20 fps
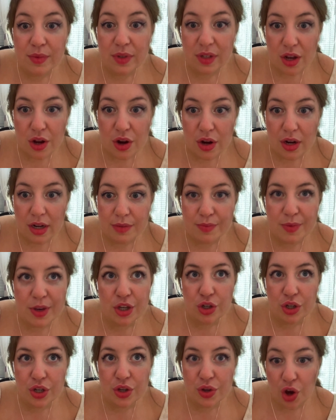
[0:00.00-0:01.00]
serious. Make
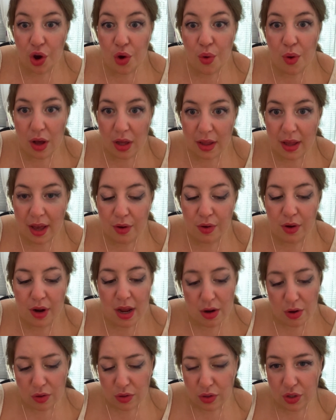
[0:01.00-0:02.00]
sure you go all out.
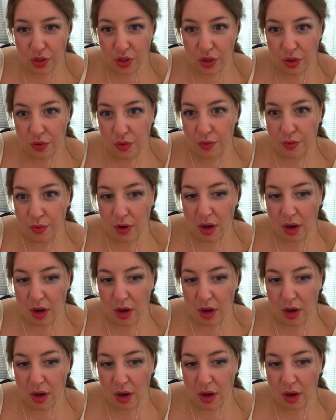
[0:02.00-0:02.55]
And also,